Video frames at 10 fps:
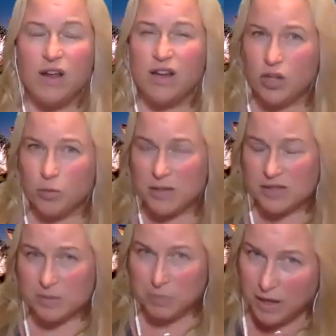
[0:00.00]
humans
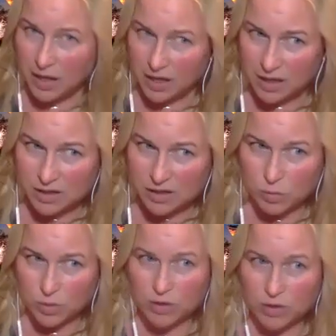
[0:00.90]
and being in this
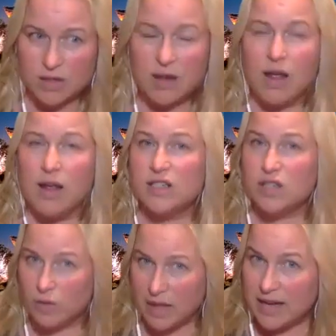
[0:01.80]
world.
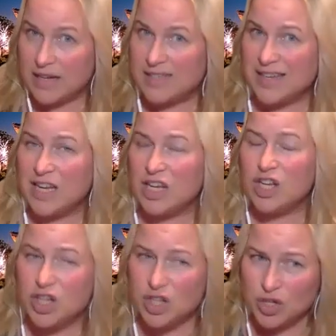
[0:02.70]
So that is a
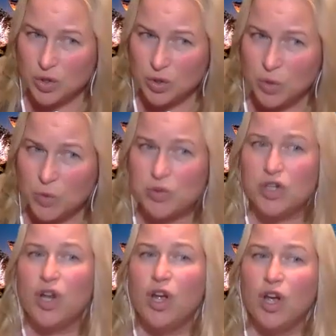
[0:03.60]
huge,
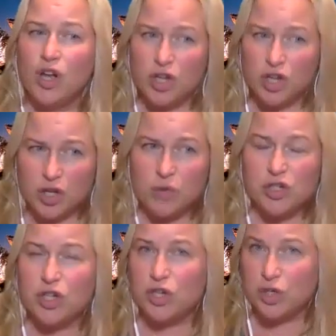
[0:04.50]

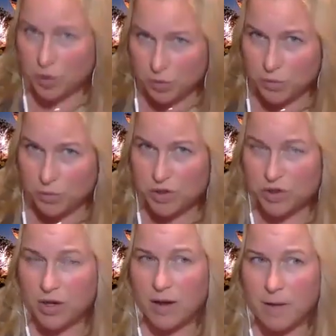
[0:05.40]
huge, huge,
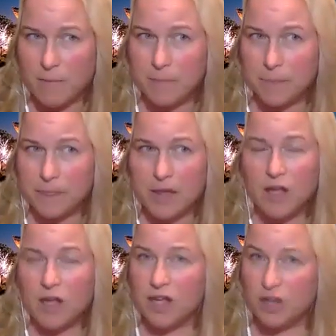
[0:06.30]

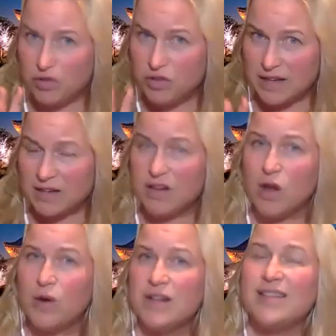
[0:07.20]
huge thing to
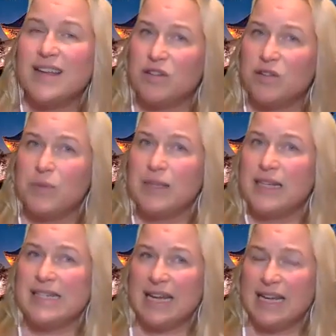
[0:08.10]
notice and to really
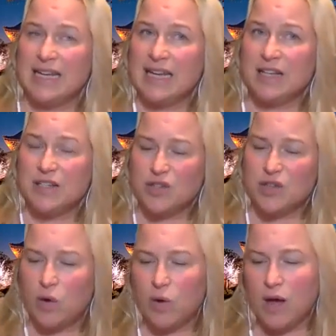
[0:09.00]
take in.
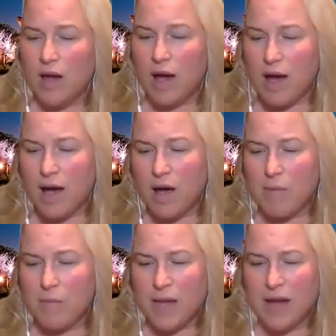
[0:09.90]
So
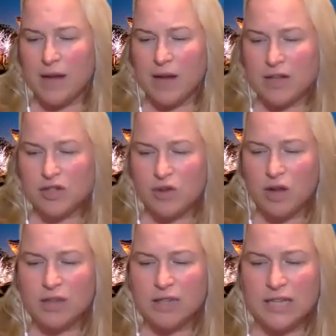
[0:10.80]
I
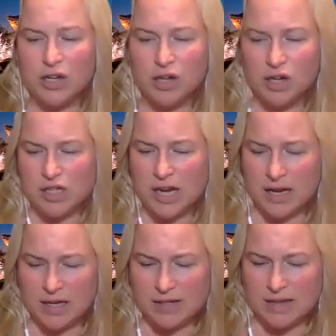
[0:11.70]
strongly urge
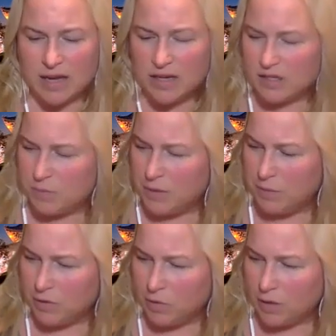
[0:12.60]
any science people
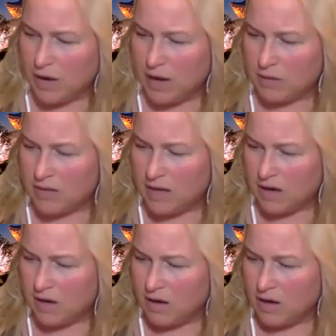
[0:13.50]
who are out
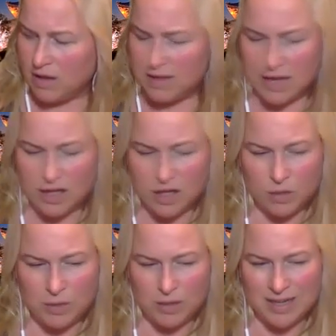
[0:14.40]
there that you
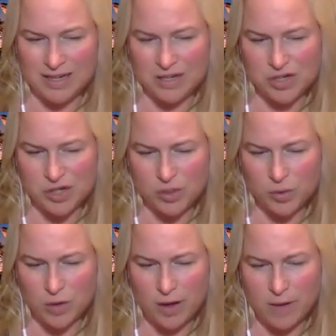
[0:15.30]
begin to
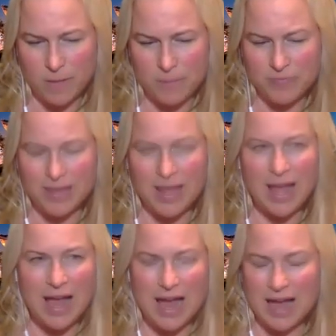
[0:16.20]

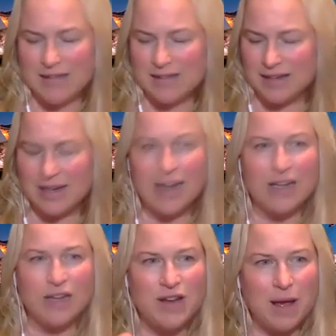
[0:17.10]
ask kind
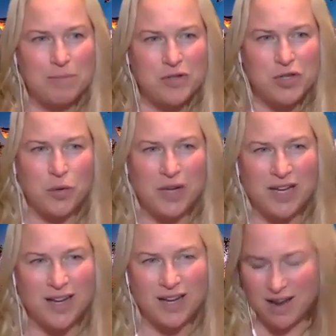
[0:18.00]
of
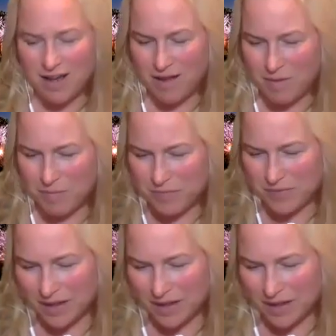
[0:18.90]
Neptunian, the